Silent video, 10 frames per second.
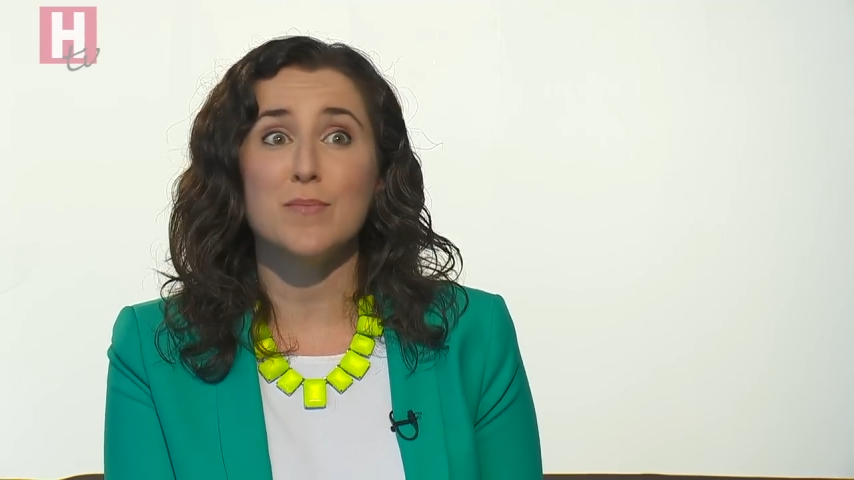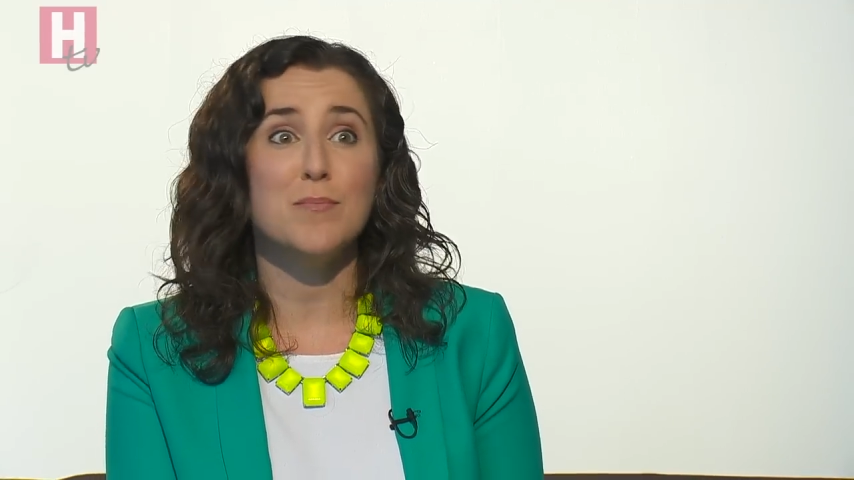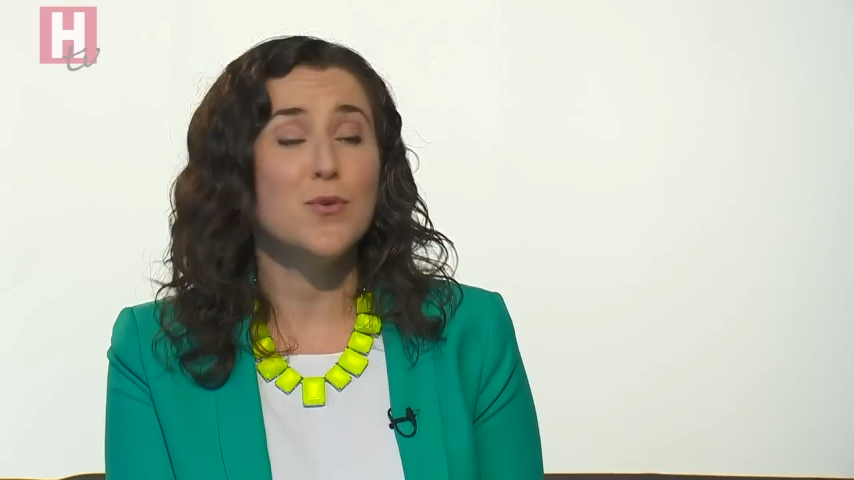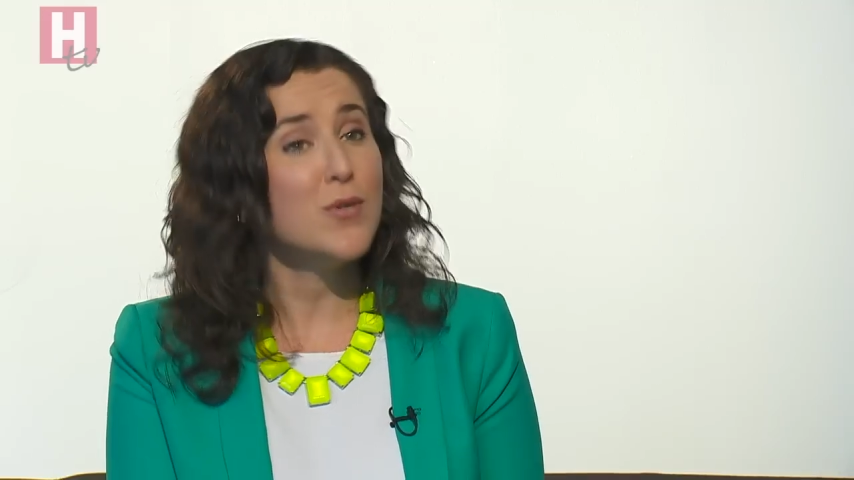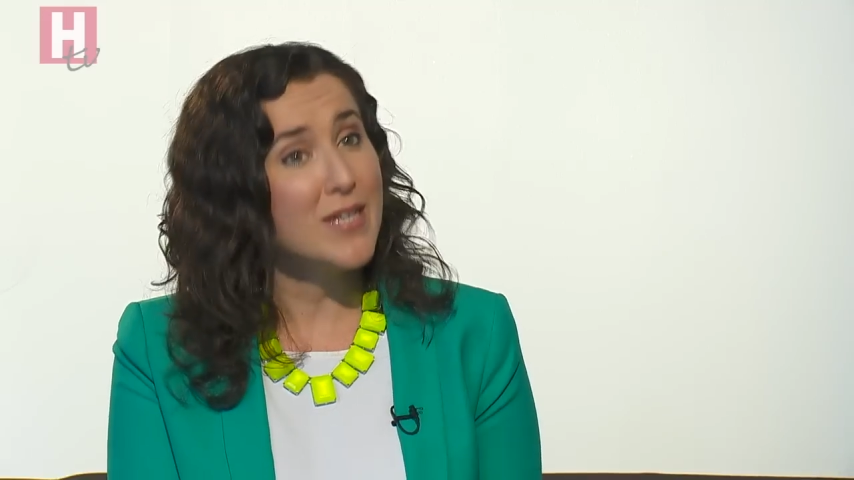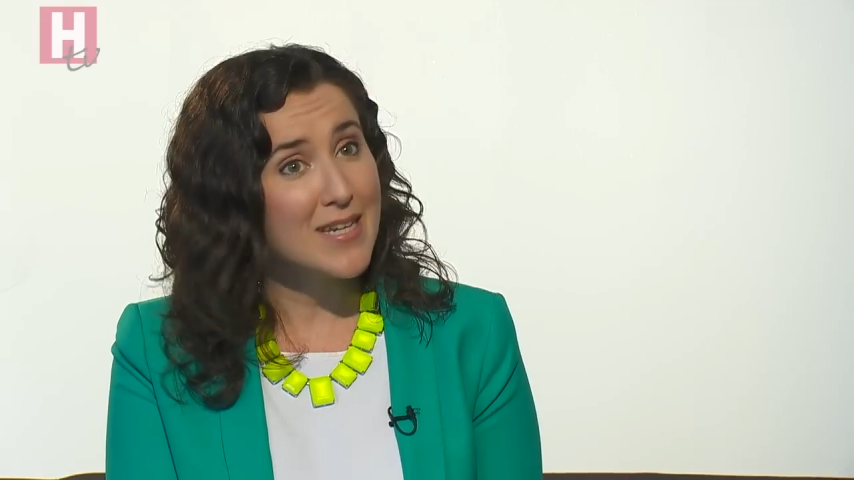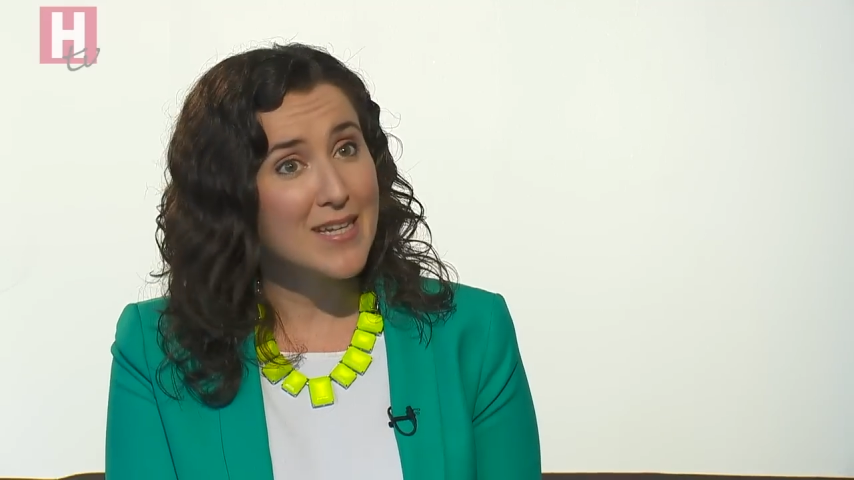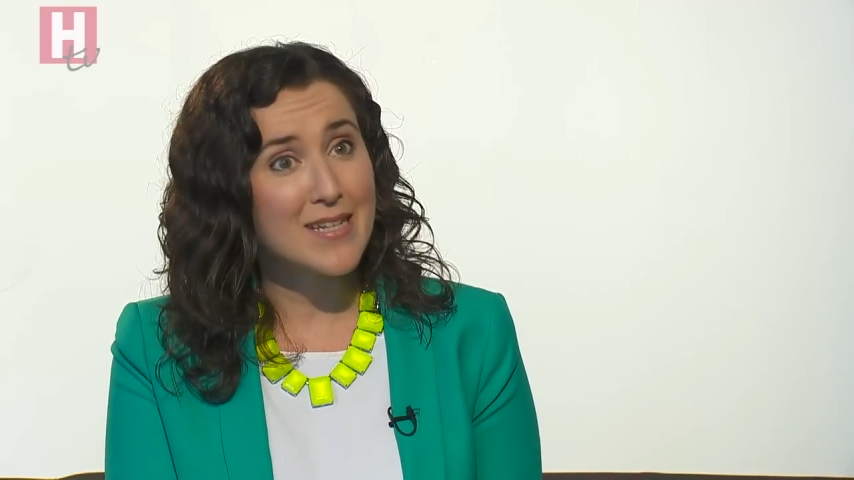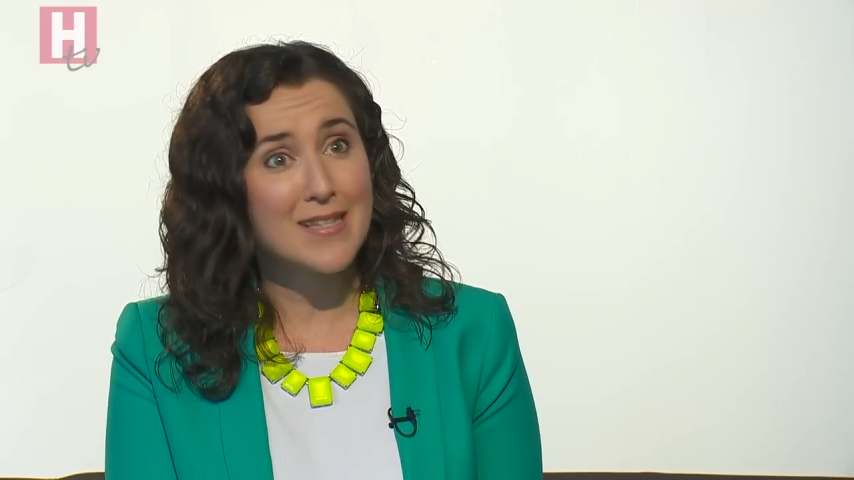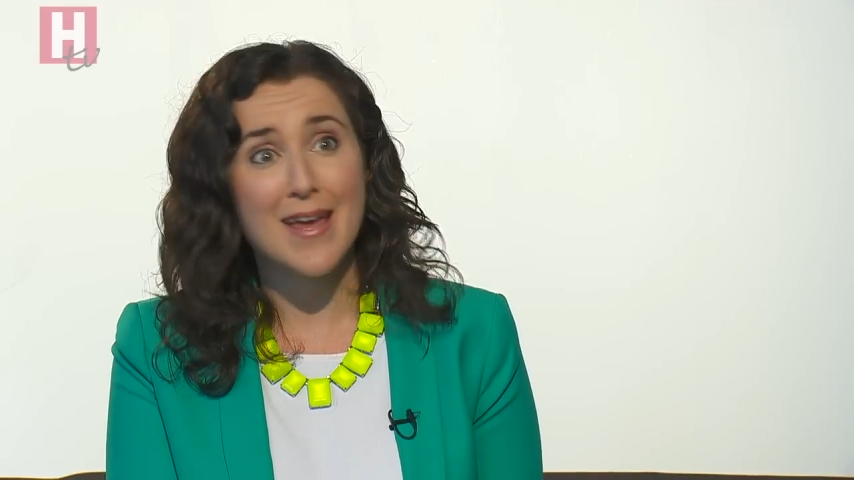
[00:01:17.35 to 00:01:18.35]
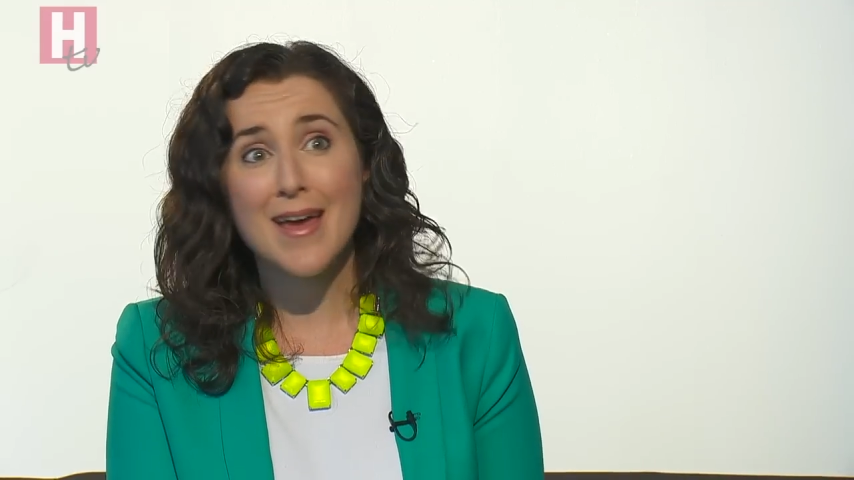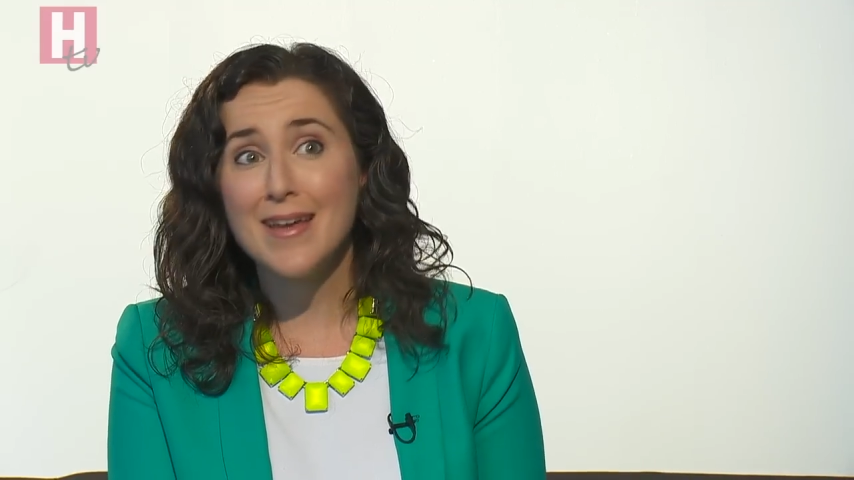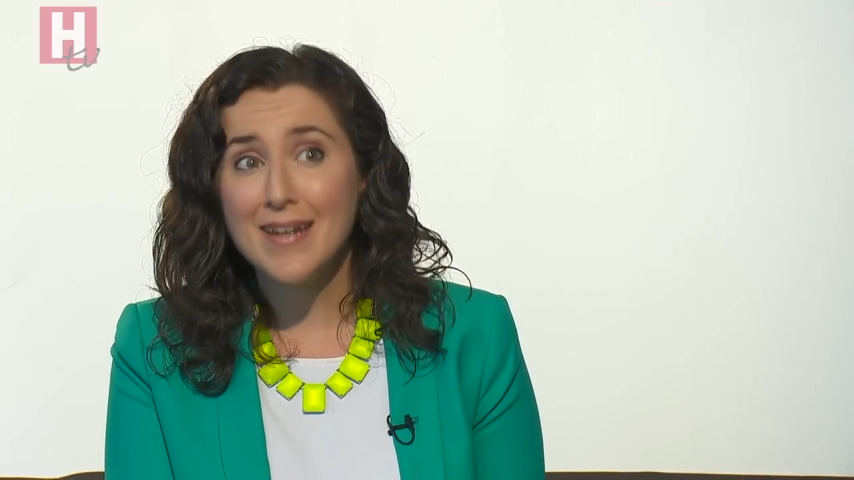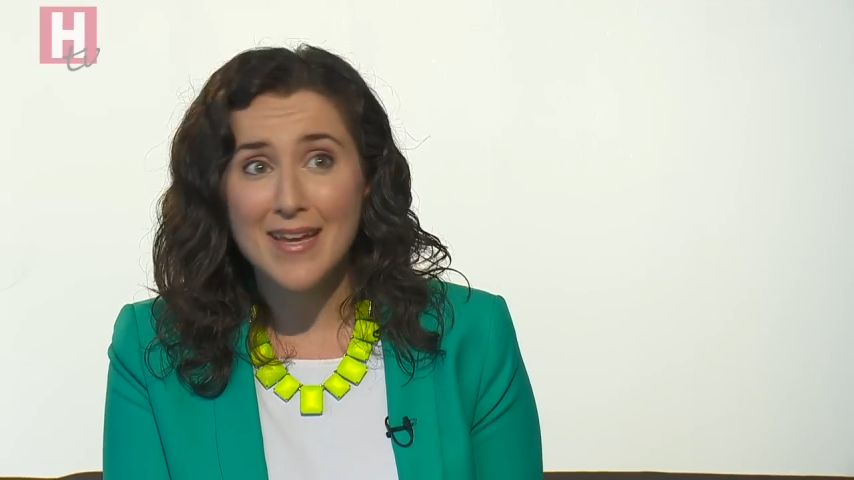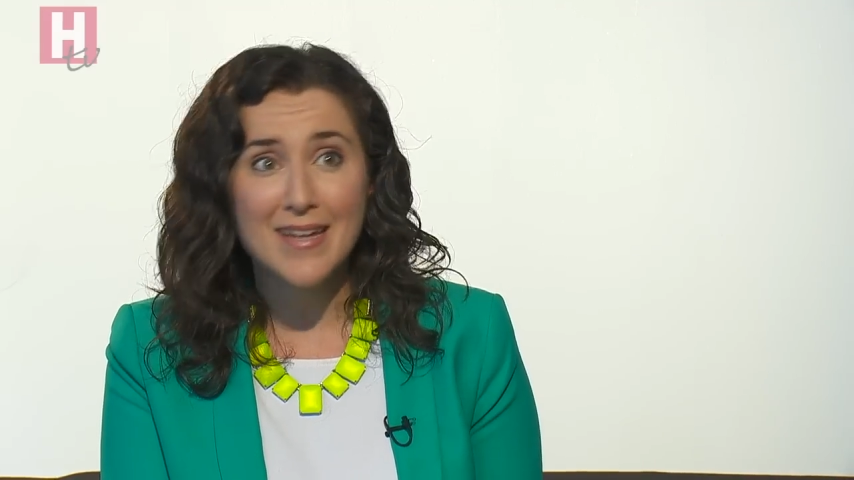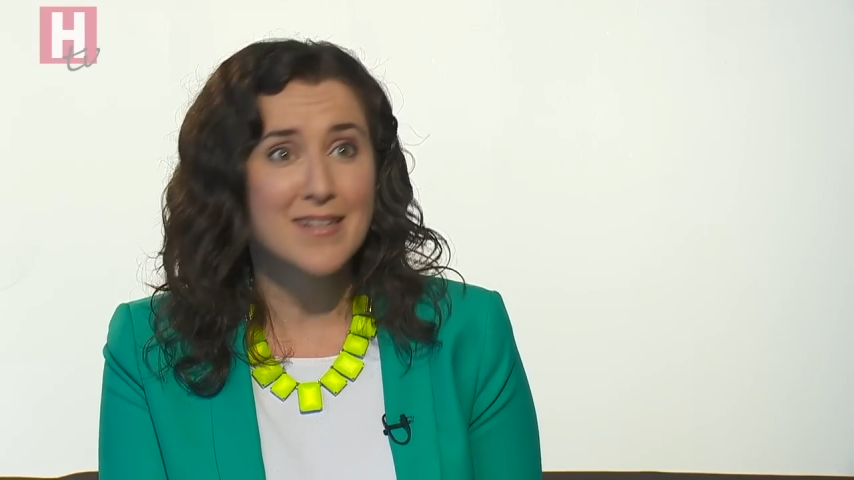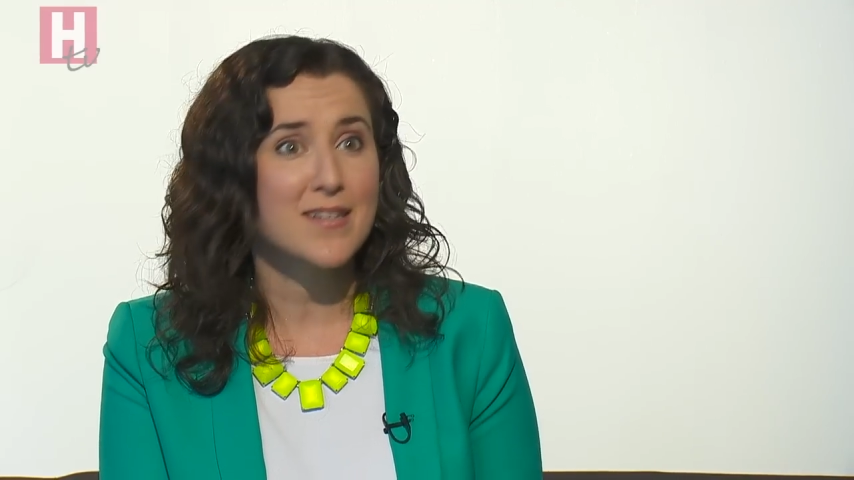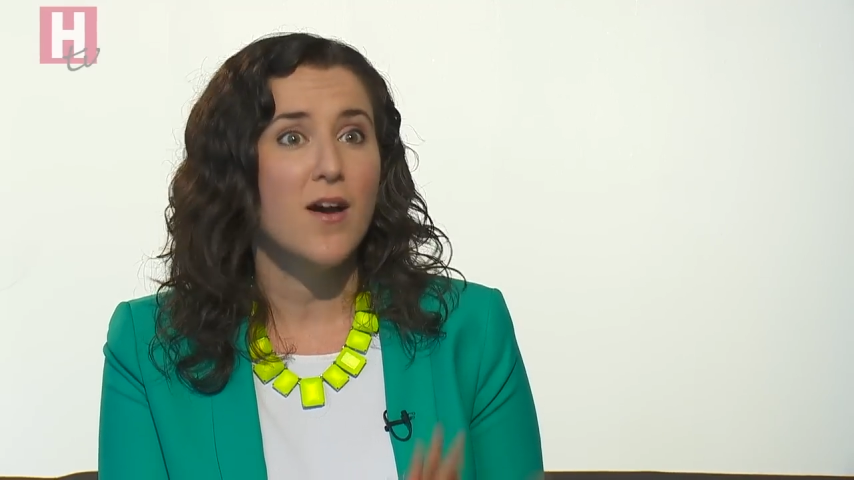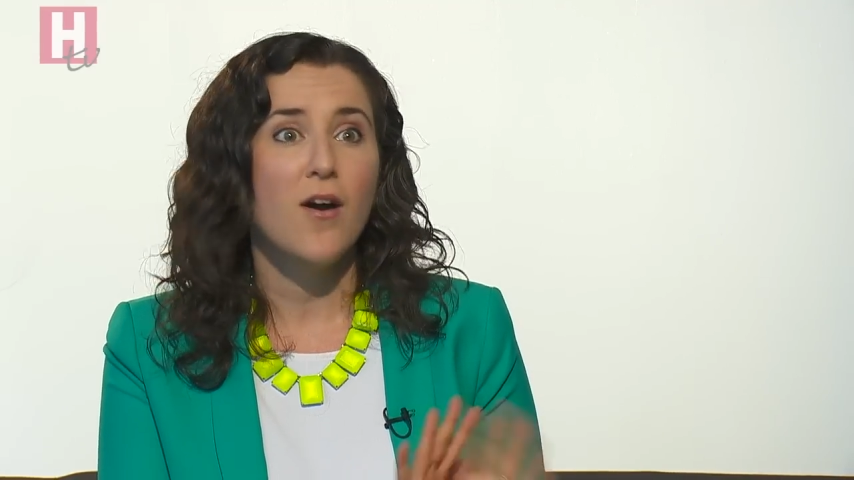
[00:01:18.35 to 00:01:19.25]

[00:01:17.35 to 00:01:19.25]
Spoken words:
moodiness, headaches,